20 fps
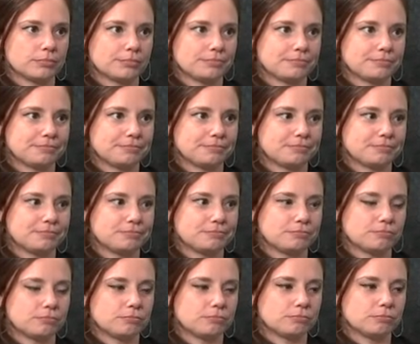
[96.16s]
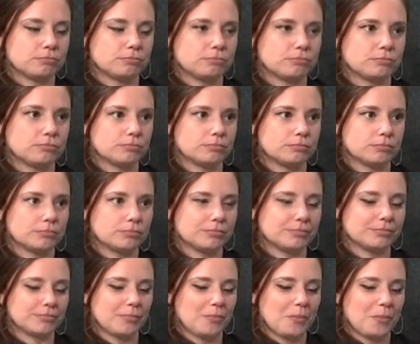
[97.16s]

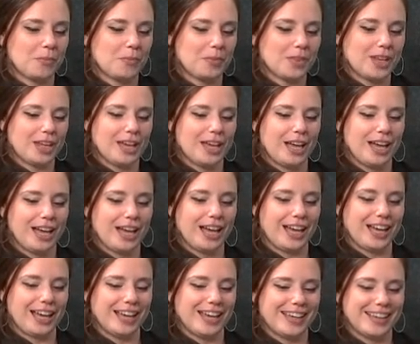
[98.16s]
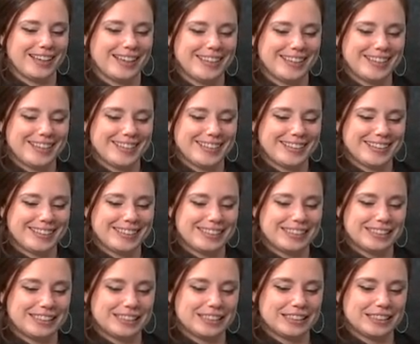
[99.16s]

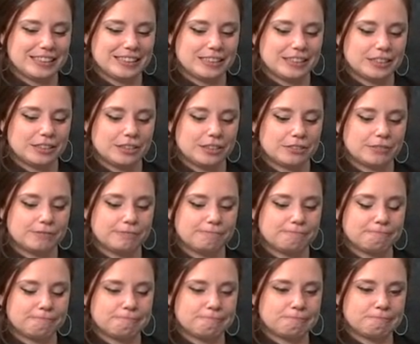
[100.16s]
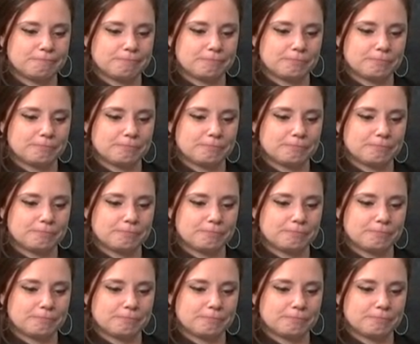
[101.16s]
This person isn't speaking.